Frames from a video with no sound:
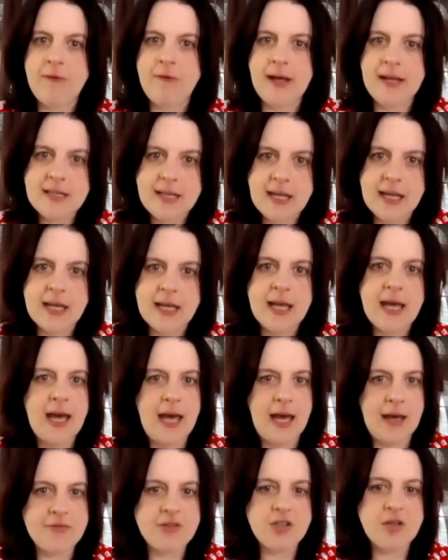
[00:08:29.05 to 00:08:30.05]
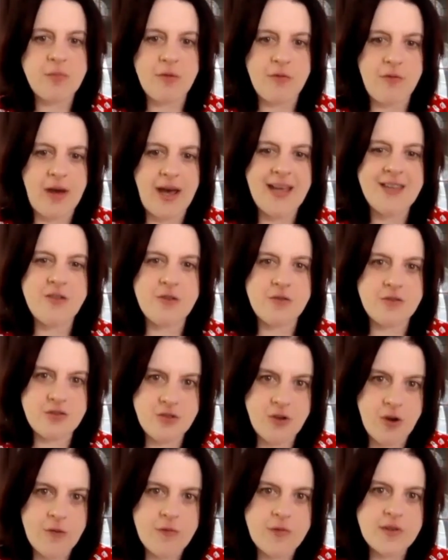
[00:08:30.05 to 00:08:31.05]
funding have to provide those
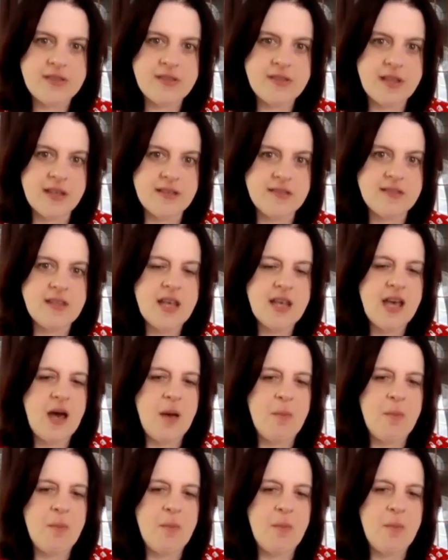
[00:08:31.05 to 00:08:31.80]
services,